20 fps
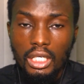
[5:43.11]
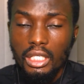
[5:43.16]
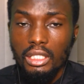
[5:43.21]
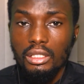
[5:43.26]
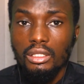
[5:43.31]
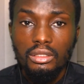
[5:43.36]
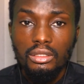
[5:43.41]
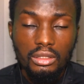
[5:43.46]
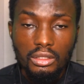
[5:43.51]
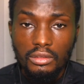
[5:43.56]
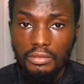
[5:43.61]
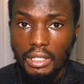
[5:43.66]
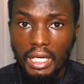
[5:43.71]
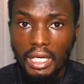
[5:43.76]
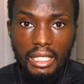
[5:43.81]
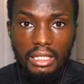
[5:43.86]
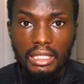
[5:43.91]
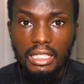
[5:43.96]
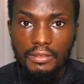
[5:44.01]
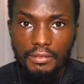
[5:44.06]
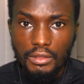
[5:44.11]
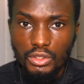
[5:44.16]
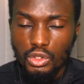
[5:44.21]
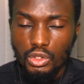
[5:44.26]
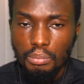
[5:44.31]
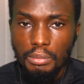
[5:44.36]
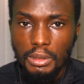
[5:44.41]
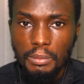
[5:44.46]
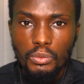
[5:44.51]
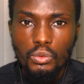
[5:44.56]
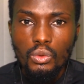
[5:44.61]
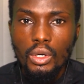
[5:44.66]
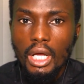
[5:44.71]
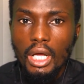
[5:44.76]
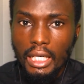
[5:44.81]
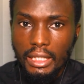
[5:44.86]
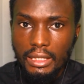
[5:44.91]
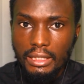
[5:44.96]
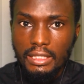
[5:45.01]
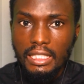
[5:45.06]
a lot of headache for some people.
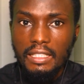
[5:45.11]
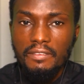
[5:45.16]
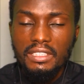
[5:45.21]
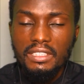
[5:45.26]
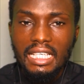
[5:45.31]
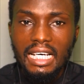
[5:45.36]
There is